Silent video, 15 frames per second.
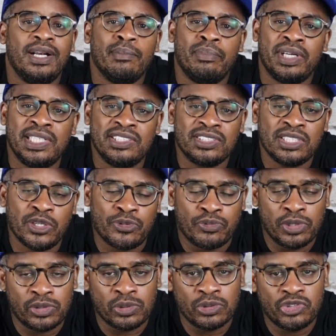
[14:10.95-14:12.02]
but he's a good
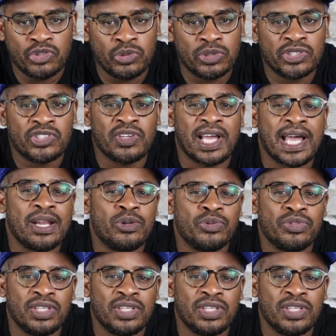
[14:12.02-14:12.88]
free throw shooter, so I don't